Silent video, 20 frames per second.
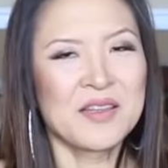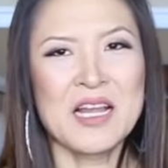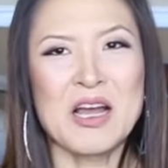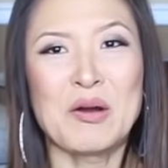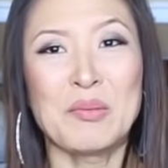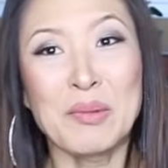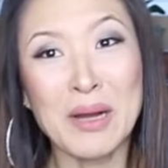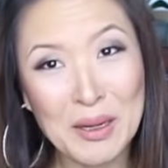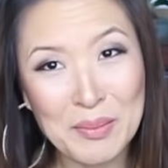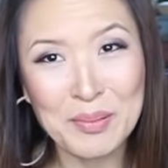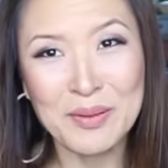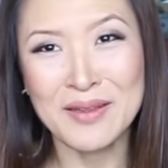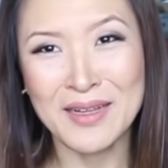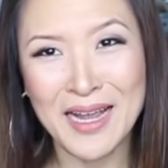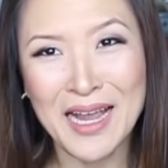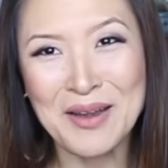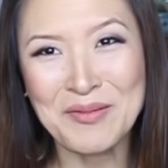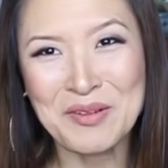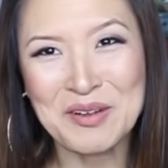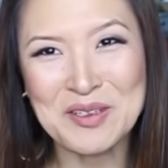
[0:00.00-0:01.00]
Now my
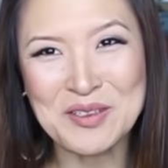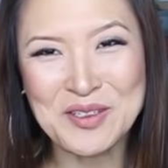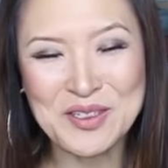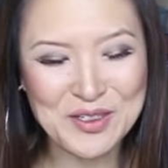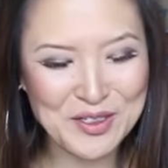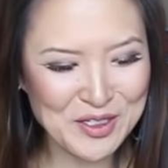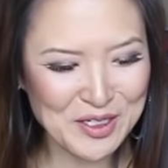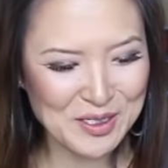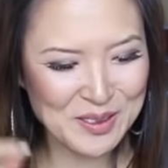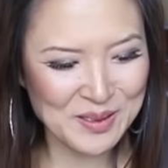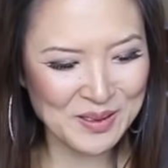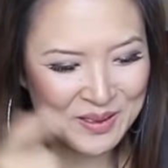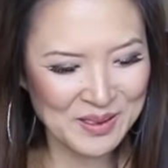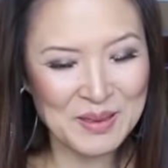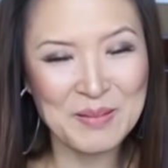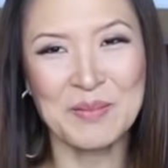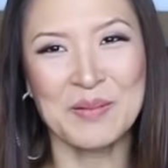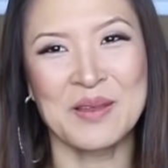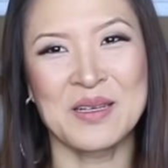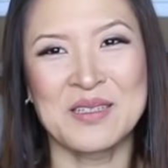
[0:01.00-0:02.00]
plan was to just
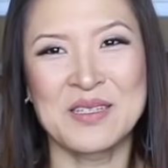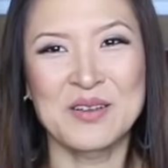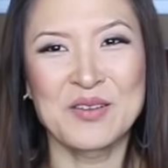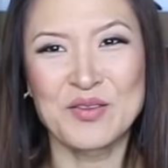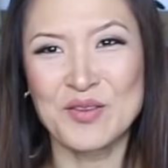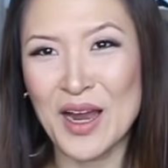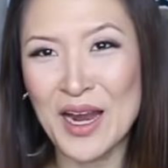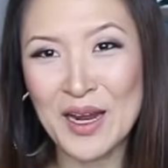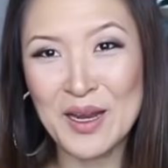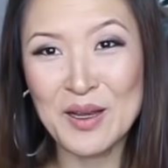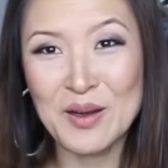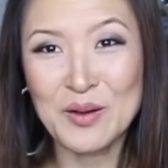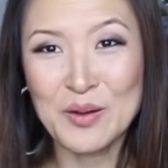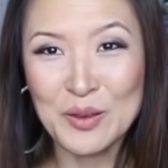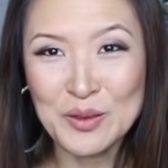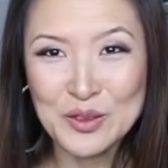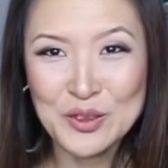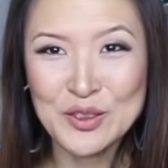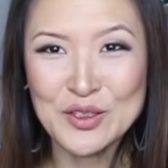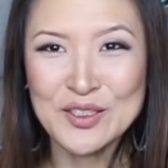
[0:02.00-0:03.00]
dip this in regular
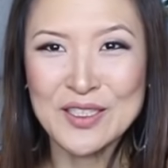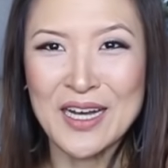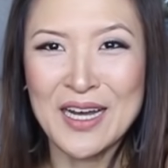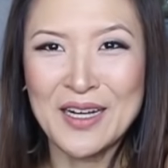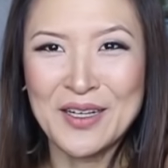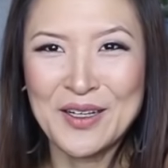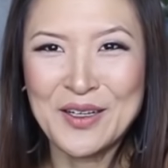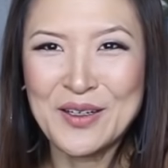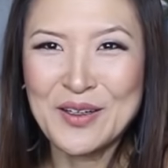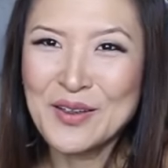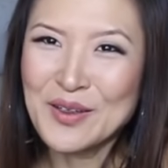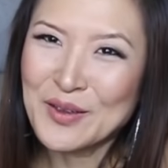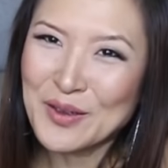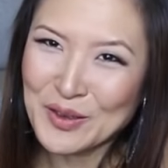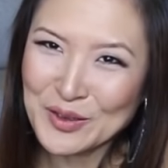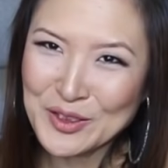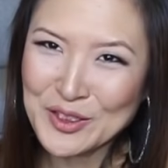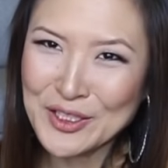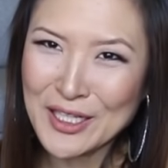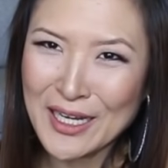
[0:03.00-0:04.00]
gochujang. You know the
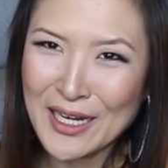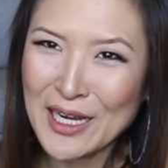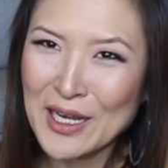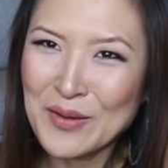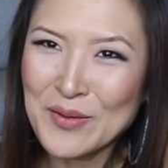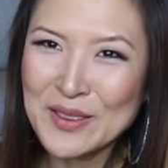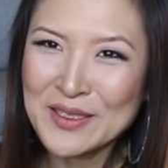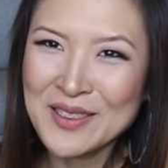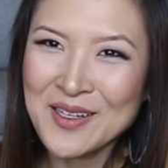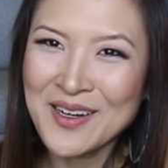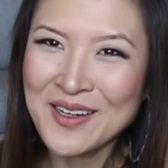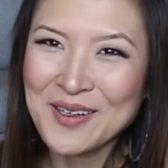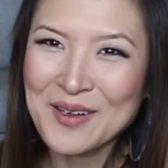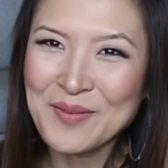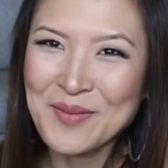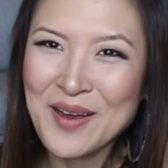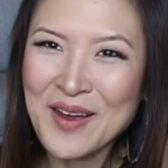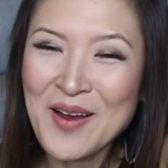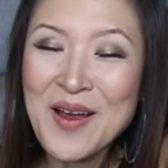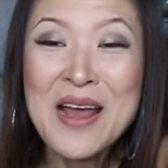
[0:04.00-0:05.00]
gochujang I always talk
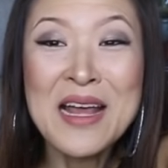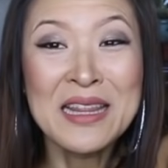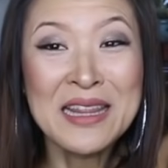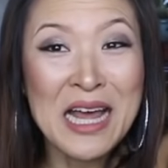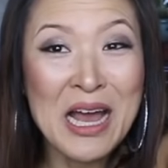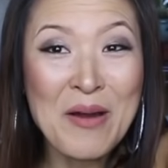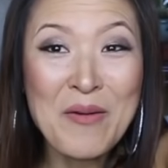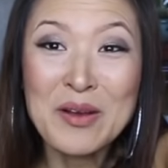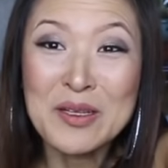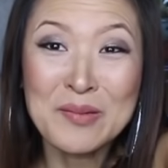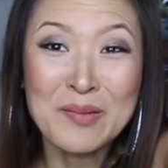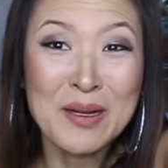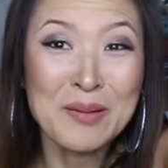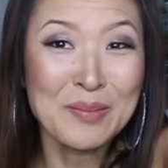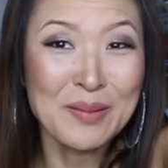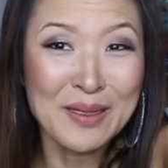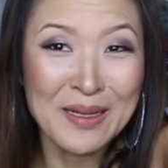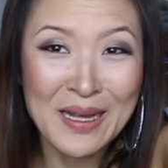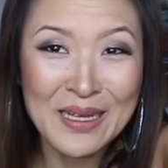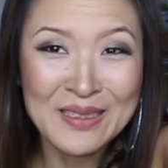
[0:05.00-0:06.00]
about? That was my
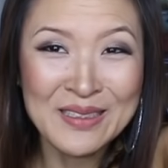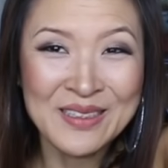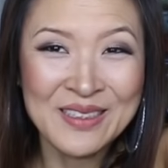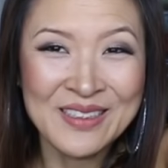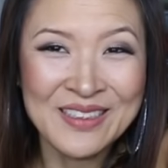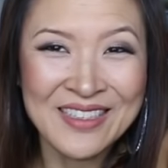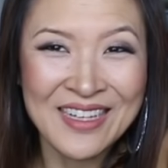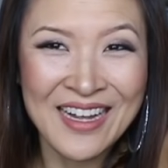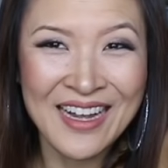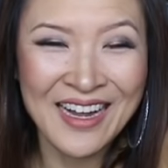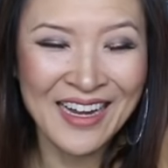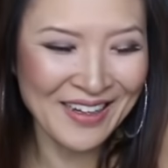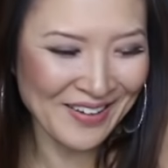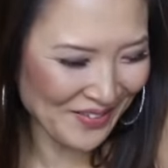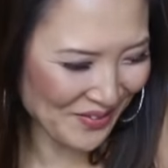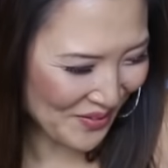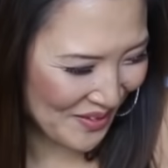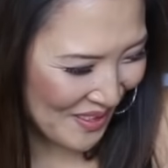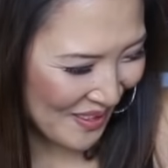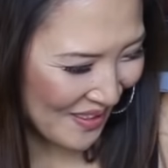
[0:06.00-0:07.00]
plan
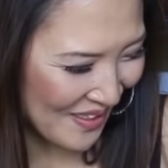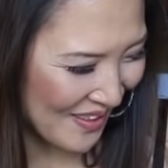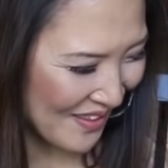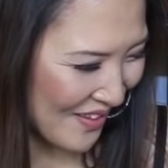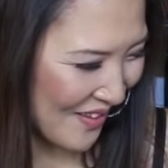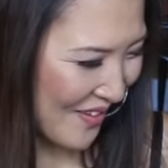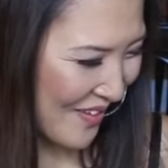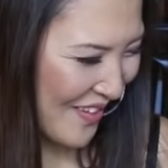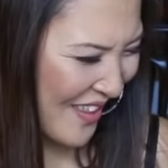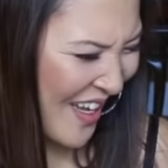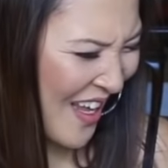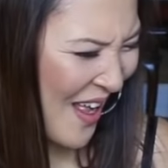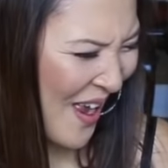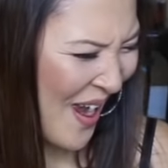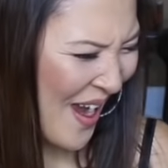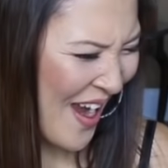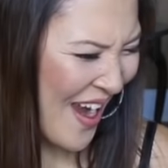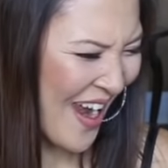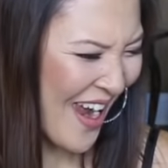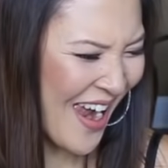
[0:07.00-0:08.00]
today, too.
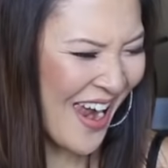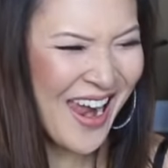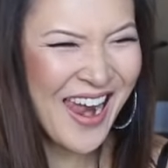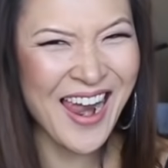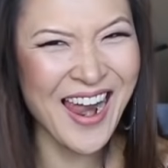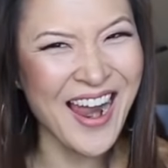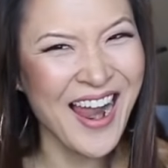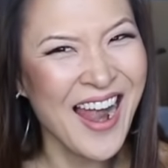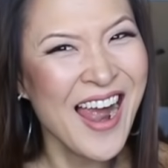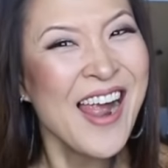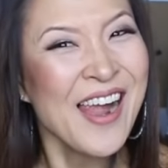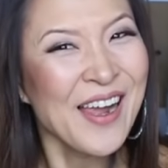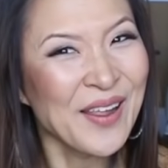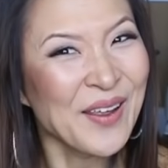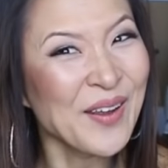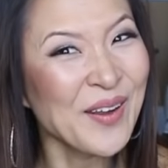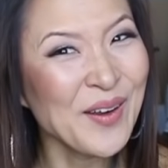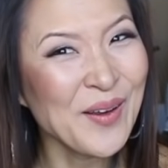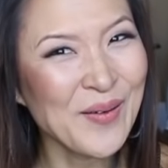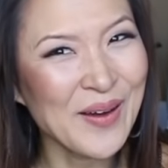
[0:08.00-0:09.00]

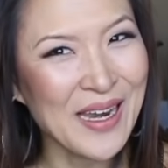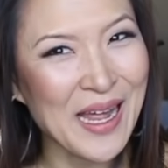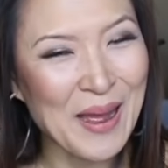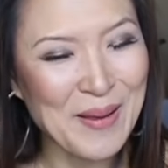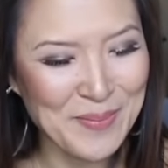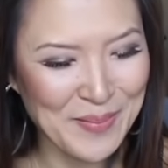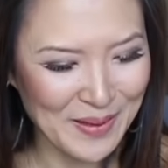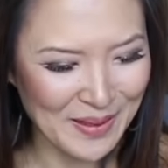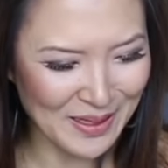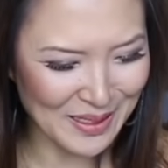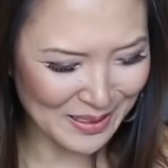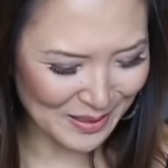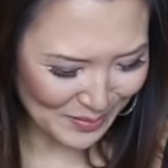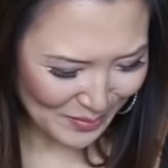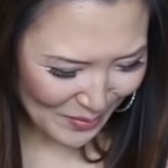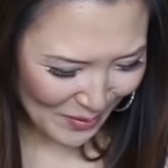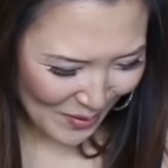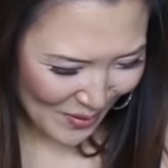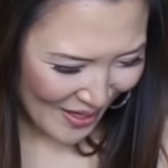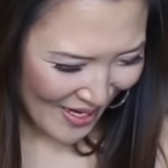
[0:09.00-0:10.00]
You know what happened this
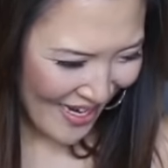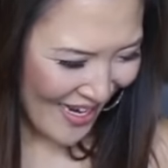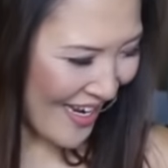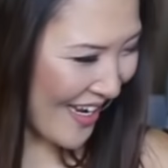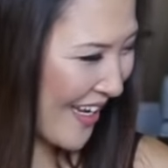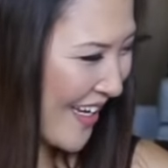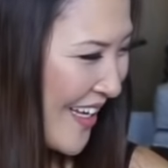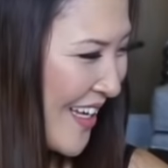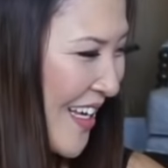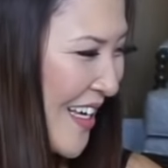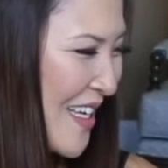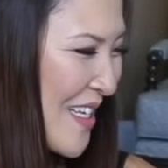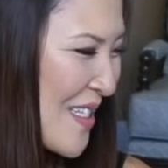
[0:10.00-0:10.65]
morning.